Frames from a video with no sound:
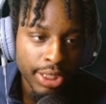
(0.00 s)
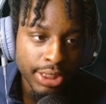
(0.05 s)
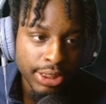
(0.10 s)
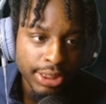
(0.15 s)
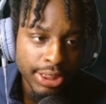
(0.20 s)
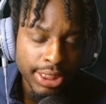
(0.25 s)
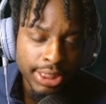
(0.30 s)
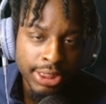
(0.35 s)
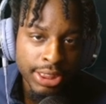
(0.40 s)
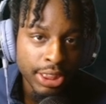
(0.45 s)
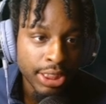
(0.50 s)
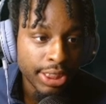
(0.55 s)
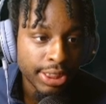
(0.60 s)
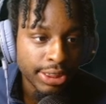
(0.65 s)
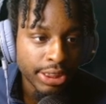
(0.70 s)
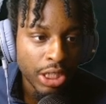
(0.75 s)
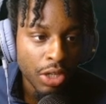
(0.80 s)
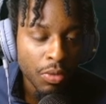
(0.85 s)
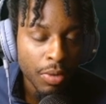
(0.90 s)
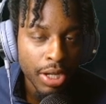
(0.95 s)
to see each other, because
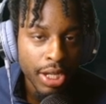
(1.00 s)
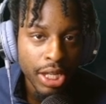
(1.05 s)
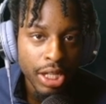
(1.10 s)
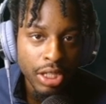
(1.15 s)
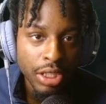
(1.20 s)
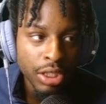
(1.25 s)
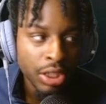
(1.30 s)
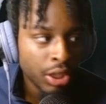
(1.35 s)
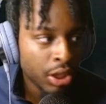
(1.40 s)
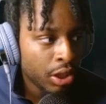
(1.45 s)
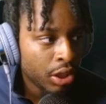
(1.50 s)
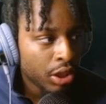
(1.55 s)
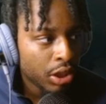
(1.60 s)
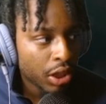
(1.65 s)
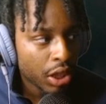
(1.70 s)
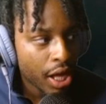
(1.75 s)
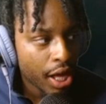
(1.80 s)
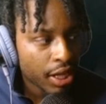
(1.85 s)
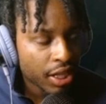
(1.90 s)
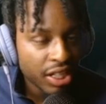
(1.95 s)
now
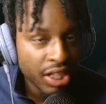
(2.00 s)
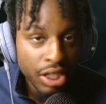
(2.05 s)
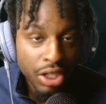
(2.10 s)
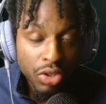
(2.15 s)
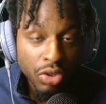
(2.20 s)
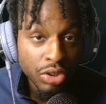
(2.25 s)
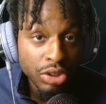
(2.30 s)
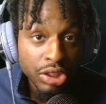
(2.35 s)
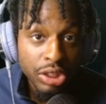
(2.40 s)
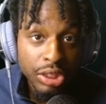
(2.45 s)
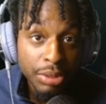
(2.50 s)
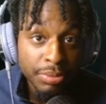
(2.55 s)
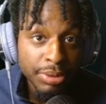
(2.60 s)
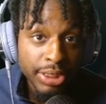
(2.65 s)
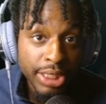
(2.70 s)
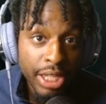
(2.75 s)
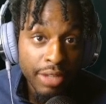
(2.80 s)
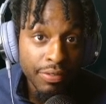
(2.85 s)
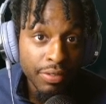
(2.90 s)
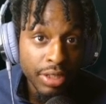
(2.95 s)
I can't go to sleep
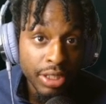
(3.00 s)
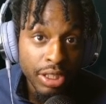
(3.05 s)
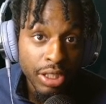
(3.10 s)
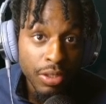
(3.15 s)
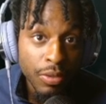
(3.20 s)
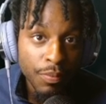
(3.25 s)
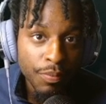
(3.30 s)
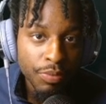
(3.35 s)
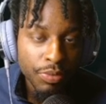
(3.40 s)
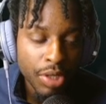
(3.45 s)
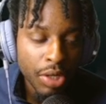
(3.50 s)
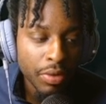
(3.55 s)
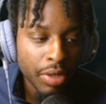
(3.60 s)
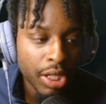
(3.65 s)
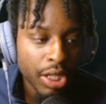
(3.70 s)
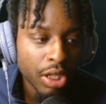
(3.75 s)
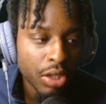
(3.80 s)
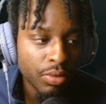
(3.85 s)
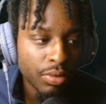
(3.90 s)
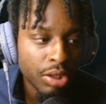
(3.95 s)
safely now. Now I
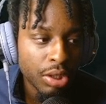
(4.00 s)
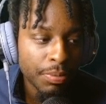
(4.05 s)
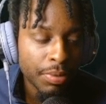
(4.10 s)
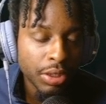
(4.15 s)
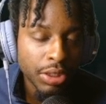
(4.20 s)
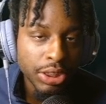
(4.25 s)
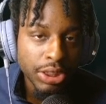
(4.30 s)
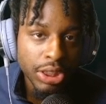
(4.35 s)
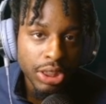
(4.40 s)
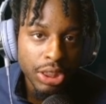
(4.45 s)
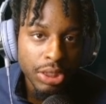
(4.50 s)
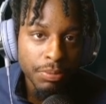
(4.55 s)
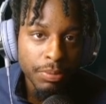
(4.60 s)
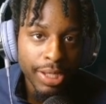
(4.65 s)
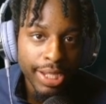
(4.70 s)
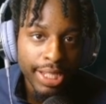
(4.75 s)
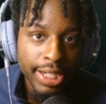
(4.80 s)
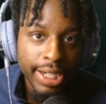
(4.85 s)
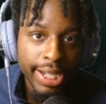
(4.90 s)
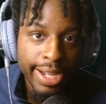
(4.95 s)
gotta worry about this nigga
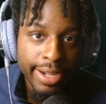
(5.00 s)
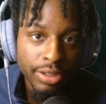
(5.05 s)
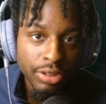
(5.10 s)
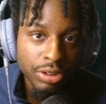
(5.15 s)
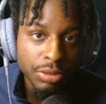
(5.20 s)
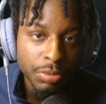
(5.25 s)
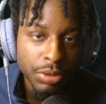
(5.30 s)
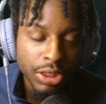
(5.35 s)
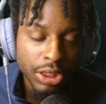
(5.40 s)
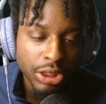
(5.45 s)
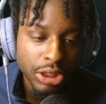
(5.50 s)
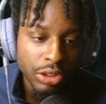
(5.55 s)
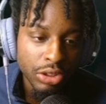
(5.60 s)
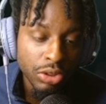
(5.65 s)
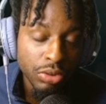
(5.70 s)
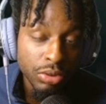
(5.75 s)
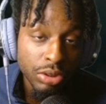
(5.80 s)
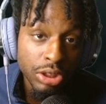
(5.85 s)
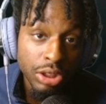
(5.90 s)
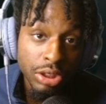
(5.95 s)
back in the house because of
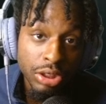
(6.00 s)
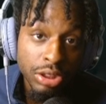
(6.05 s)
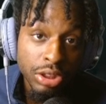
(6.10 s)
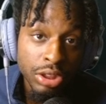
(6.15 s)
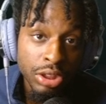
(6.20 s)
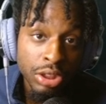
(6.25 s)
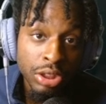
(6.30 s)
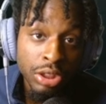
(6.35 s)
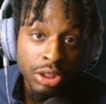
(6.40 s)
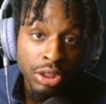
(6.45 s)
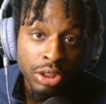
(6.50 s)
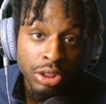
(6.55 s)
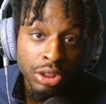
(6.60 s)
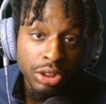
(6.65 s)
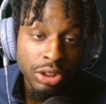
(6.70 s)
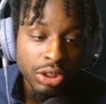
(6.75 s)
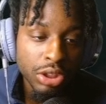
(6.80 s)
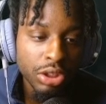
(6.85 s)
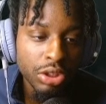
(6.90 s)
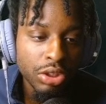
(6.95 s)
you, sis.
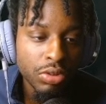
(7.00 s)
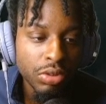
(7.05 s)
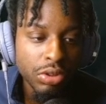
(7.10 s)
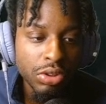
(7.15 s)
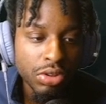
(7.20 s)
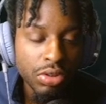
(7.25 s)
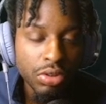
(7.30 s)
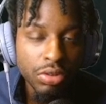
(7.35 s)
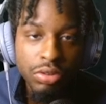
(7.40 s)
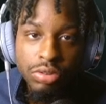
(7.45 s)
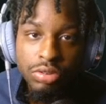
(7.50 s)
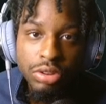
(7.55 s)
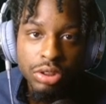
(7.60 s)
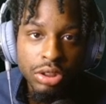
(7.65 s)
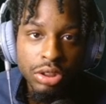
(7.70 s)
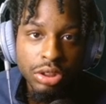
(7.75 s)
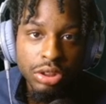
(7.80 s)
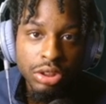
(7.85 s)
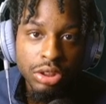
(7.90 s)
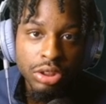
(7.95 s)
So you know what you gonna do,
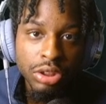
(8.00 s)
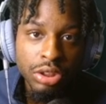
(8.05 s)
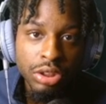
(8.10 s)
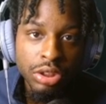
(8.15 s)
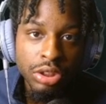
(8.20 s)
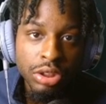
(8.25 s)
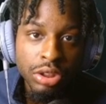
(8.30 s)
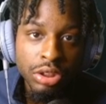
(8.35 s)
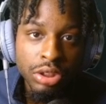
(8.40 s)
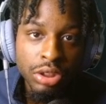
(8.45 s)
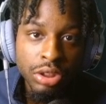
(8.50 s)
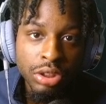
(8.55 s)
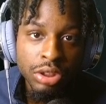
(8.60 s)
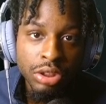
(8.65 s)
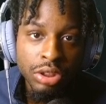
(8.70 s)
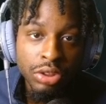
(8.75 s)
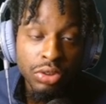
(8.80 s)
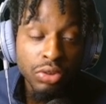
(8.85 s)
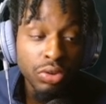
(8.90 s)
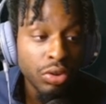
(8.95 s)
sis?
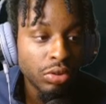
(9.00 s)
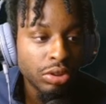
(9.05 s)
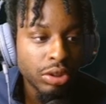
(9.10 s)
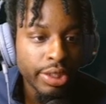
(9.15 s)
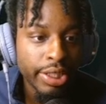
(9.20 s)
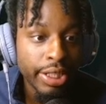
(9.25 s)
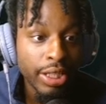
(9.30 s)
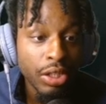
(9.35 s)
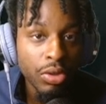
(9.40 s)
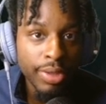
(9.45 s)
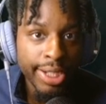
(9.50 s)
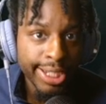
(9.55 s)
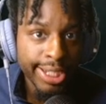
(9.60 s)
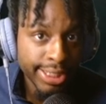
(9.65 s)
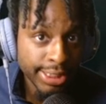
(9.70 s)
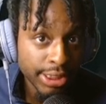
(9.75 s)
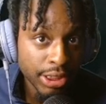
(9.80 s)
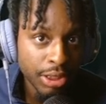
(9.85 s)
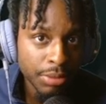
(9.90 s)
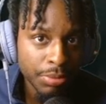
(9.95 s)
You gonna stay your
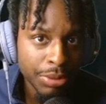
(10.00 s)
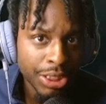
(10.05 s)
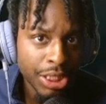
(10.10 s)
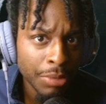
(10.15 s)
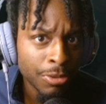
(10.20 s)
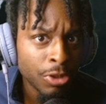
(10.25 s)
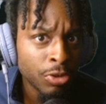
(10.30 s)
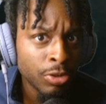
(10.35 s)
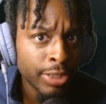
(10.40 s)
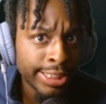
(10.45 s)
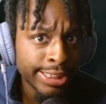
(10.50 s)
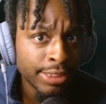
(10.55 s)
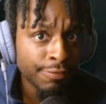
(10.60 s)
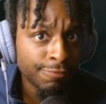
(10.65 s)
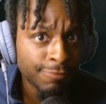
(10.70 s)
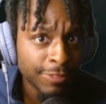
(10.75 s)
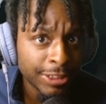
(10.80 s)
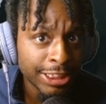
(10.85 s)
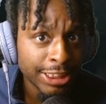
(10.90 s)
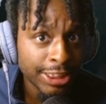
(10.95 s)
ass up and I'm gonna get some
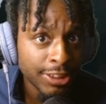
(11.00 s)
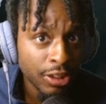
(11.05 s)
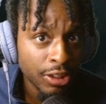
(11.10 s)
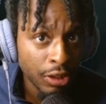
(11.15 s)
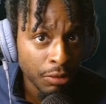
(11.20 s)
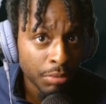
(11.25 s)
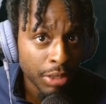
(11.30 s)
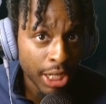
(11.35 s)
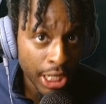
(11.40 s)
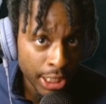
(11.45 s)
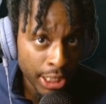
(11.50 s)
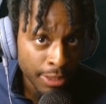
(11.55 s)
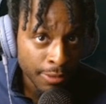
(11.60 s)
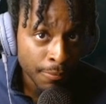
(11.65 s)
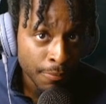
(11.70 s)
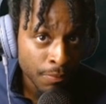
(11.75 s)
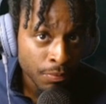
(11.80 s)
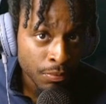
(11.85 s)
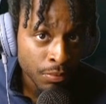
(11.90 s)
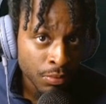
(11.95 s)
fucking sleep, alright?
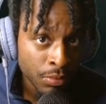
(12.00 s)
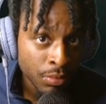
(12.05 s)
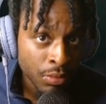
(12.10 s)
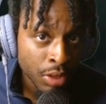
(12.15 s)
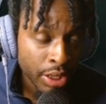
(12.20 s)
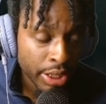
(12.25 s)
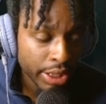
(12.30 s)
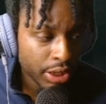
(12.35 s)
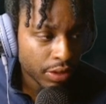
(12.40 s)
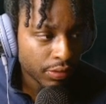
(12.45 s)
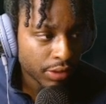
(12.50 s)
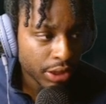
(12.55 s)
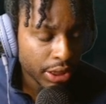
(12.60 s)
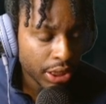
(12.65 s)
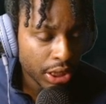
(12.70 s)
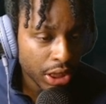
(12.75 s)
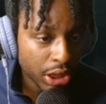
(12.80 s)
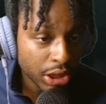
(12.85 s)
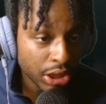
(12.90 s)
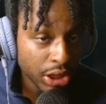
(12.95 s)
And if the
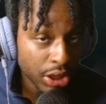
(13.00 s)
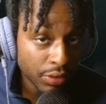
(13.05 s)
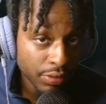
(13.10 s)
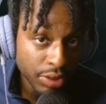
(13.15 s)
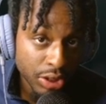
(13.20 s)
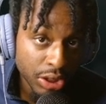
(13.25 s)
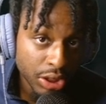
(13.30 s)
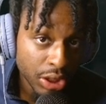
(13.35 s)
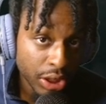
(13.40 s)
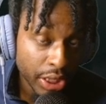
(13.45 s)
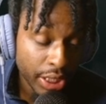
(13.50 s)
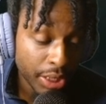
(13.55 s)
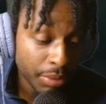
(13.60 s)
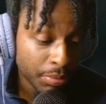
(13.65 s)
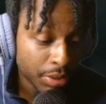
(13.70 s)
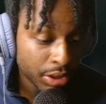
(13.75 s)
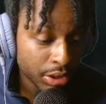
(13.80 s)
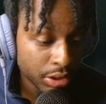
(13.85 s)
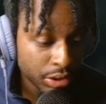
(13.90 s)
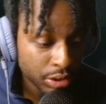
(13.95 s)
nigga... hey,
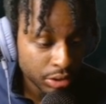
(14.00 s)
man.